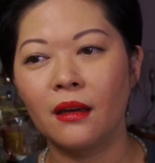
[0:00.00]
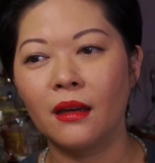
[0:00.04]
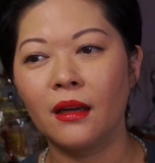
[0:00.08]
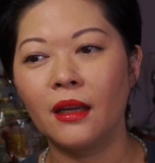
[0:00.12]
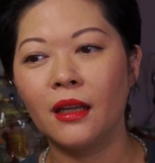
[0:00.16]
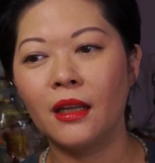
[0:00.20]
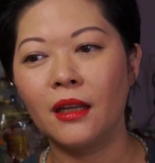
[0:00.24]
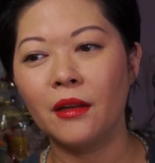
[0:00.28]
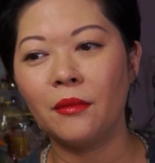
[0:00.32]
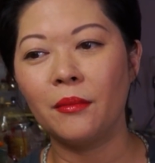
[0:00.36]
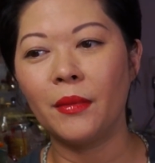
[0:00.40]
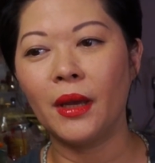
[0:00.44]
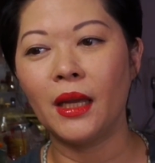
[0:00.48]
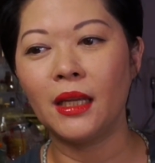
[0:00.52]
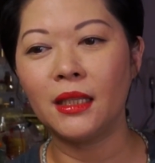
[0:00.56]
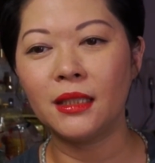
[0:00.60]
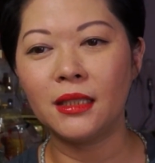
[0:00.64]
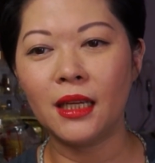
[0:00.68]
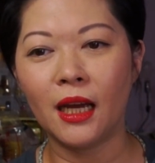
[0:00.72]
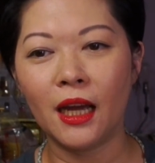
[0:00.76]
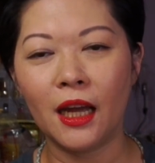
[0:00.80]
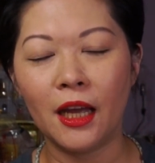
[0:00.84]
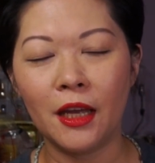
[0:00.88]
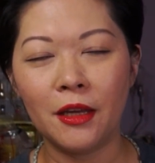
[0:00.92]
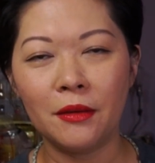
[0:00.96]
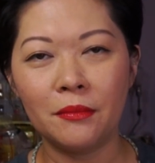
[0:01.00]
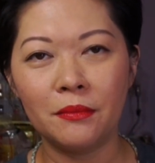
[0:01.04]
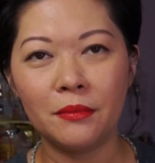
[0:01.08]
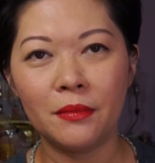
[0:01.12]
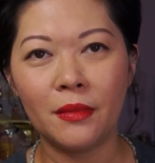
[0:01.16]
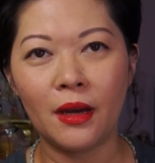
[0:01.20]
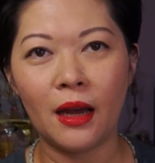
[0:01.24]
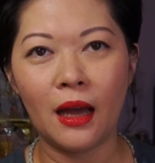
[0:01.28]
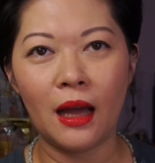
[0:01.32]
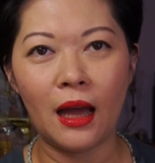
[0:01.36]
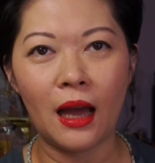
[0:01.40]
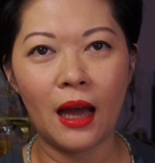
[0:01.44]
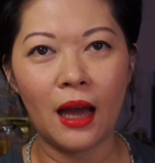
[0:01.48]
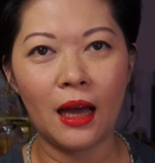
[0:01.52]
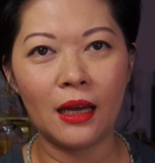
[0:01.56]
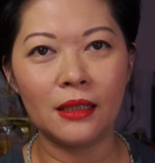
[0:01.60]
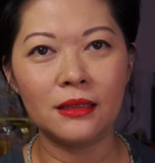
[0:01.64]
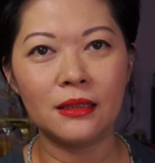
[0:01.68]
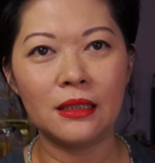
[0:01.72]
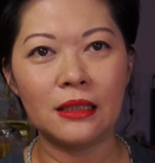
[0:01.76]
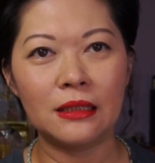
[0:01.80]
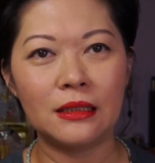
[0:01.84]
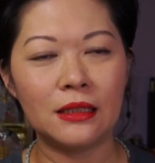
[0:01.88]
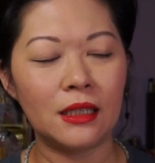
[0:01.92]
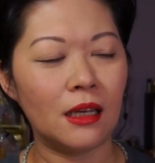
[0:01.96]
in the meantime, I
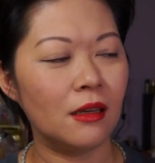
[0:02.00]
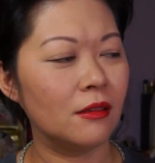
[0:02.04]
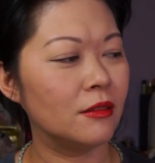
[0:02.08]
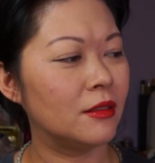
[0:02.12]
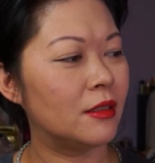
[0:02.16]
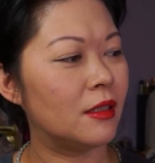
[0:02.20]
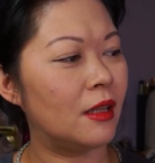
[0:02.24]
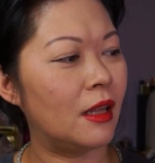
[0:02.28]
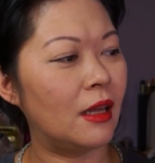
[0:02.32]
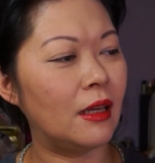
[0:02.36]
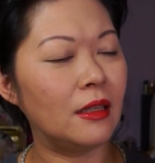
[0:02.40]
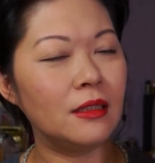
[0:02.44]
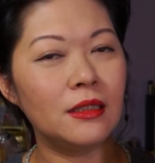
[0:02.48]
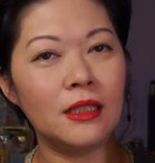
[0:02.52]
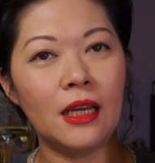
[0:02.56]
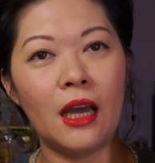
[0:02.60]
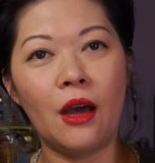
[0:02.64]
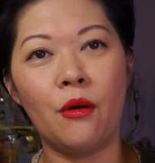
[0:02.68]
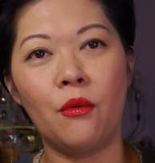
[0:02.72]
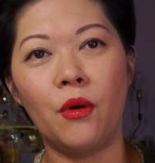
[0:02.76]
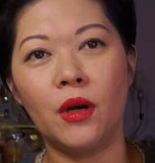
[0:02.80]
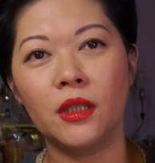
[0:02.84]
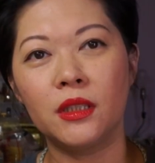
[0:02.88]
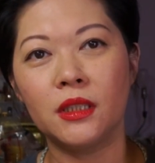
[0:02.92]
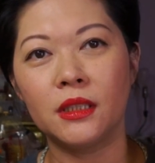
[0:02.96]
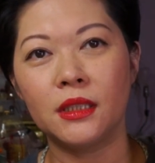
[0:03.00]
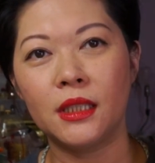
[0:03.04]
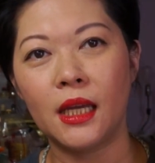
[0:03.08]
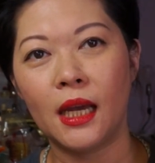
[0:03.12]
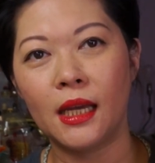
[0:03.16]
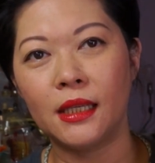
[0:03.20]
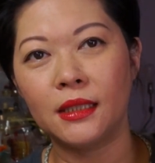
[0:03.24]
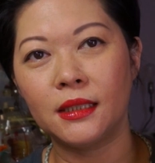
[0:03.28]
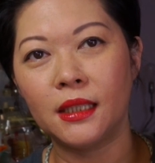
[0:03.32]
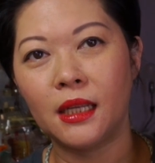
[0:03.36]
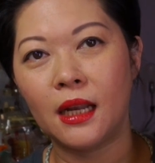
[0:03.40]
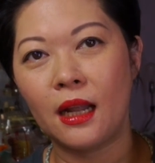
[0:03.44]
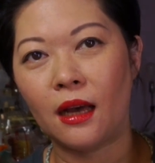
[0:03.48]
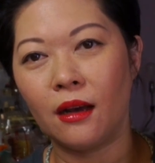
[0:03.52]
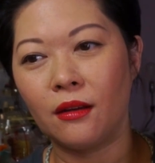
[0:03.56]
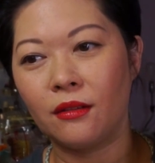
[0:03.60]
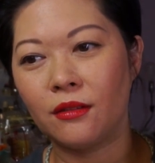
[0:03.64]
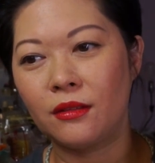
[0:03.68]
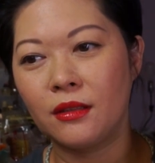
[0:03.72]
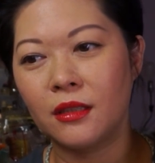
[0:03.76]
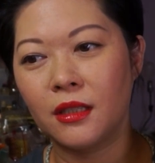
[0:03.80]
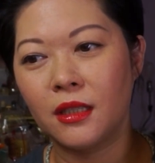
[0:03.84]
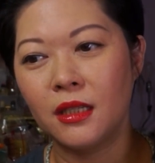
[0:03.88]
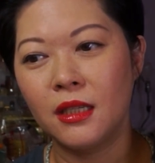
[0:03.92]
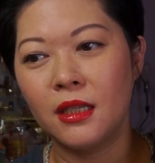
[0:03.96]
asked the sales lady, I want to test it out,
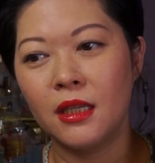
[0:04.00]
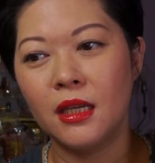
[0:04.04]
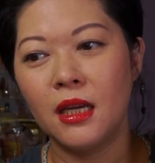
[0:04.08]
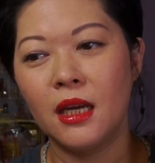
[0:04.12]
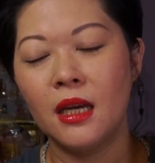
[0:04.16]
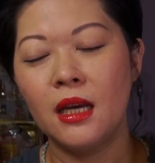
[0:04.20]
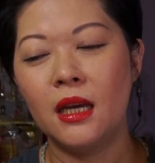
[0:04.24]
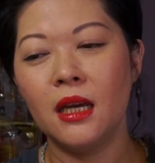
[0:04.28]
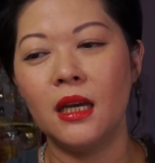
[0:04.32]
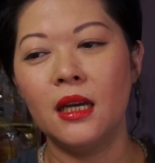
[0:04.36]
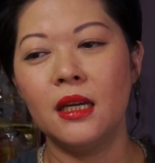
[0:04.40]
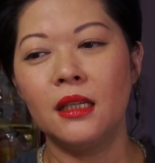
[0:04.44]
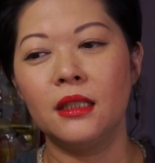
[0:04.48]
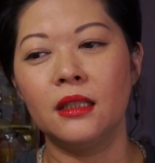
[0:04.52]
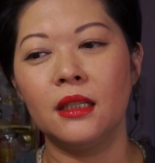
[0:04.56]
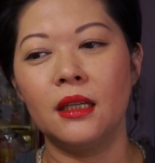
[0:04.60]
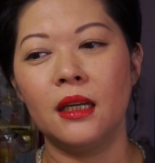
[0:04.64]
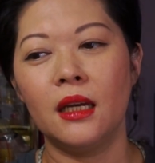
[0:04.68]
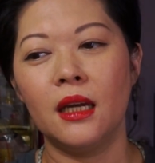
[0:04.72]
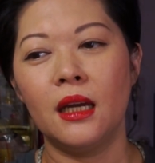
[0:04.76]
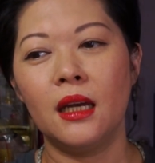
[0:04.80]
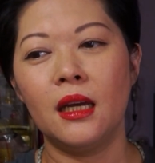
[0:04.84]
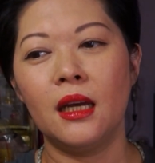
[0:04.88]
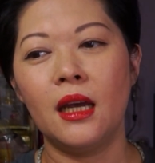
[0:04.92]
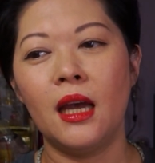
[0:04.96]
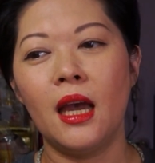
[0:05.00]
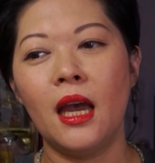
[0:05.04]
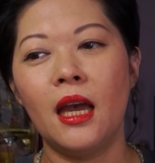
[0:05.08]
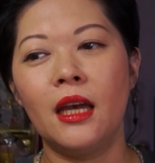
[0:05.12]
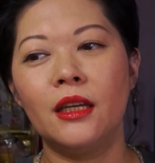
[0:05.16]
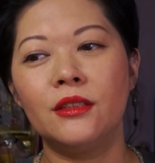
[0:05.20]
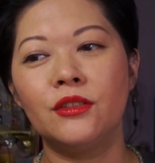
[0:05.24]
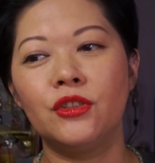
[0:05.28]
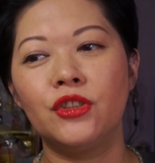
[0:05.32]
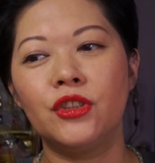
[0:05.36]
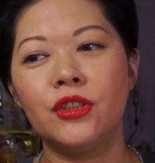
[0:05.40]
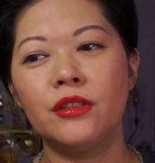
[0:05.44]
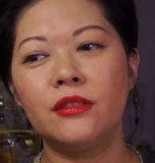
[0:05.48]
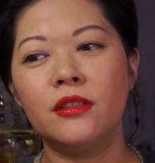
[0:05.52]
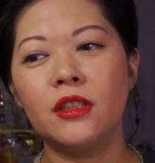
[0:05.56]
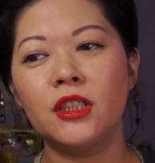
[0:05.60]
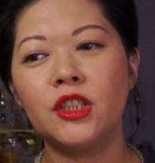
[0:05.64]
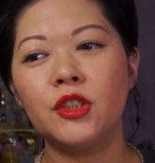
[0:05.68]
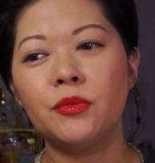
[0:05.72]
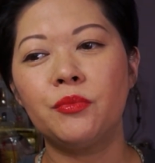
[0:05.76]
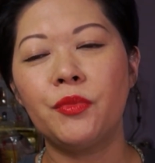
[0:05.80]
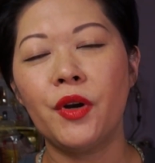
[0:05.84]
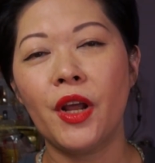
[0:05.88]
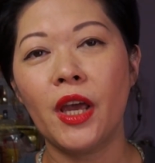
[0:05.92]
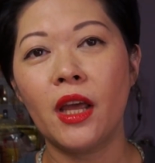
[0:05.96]
and she
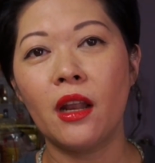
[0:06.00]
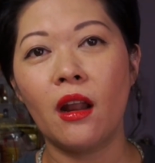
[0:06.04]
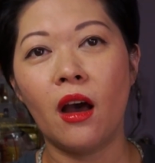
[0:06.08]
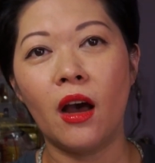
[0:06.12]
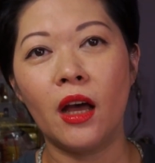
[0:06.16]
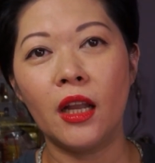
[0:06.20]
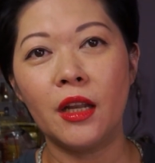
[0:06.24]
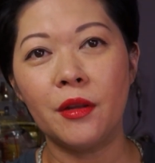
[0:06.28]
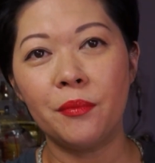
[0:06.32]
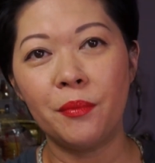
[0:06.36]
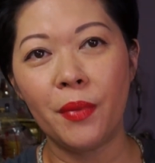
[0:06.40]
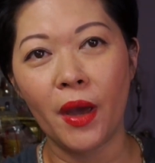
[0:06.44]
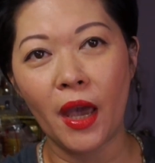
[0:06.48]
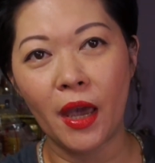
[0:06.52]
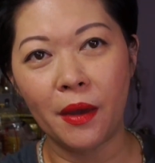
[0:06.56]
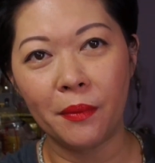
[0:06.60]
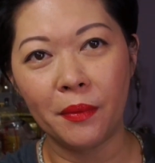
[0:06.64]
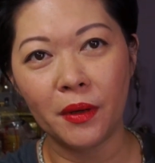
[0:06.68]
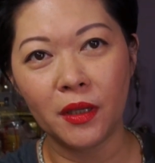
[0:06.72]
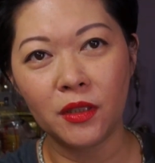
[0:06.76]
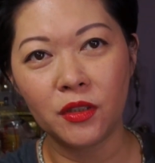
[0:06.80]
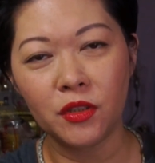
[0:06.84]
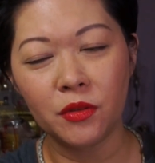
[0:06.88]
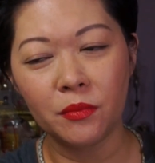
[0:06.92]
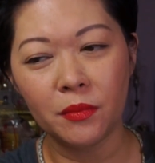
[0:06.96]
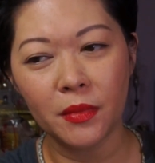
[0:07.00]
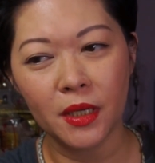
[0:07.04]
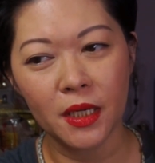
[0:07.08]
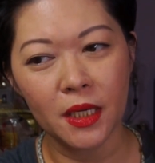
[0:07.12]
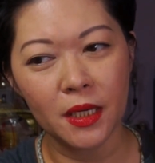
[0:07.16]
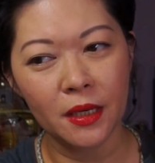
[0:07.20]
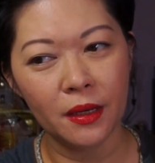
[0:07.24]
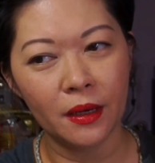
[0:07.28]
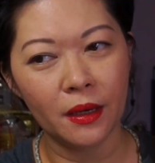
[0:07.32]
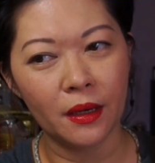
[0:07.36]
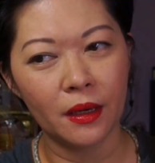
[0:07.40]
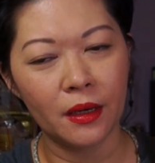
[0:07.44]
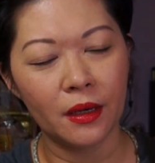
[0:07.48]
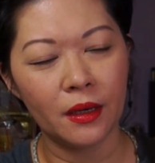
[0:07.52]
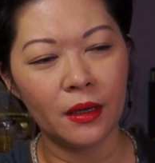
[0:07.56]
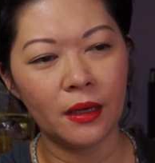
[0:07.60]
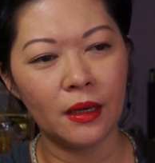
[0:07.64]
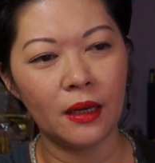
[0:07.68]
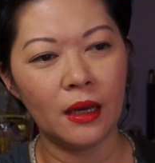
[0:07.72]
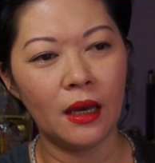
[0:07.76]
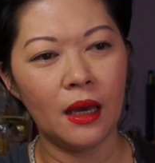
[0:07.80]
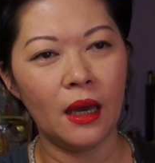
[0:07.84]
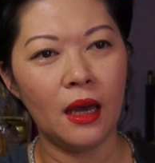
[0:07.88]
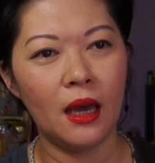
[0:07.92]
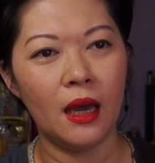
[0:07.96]
just sprayed on the paper to me,
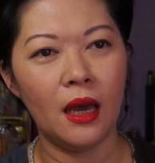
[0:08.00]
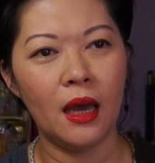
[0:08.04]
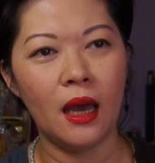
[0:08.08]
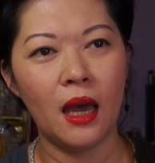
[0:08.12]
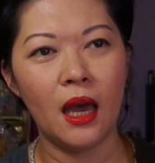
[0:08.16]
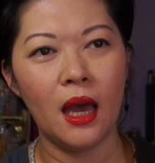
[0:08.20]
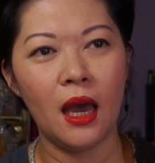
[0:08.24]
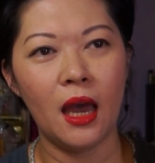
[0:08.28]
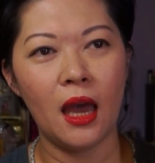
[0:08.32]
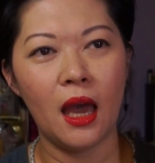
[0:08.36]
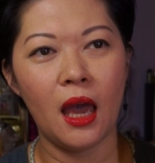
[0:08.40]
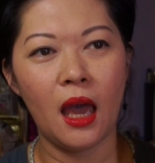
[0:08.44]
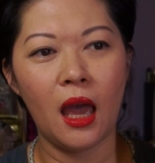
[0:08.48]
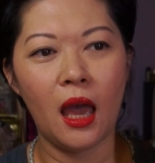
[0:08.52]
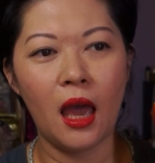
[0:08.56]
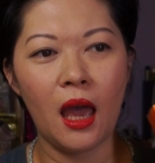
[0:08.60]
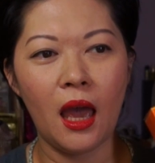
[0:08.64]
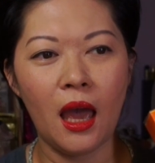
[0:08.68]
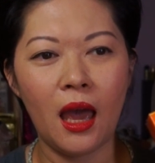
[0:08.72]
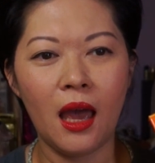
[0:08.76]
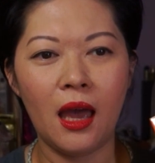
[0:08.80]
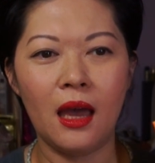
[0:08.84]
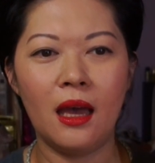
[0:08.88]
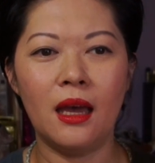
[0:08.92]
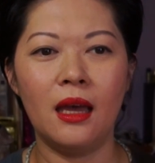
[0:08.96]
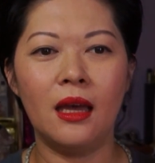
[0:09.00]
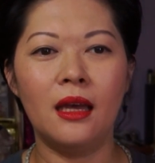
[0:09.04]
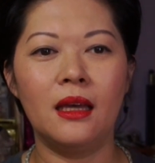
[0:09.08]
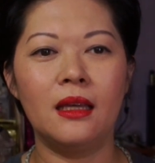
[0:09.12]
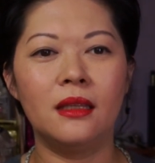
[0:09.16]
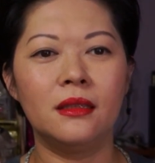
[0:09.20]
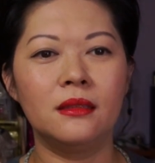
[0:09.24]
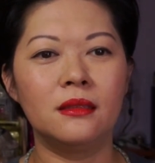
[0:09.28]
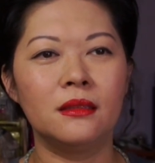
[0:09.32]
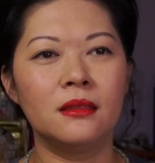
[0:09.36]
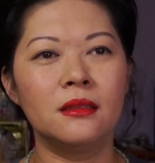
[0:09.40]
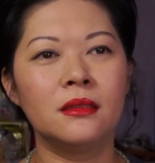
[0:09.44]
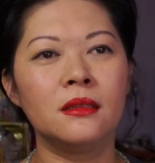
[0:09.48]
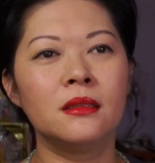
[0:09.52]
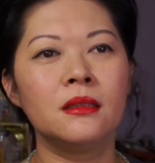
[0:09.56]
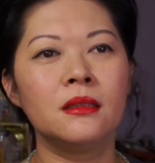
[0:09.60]
and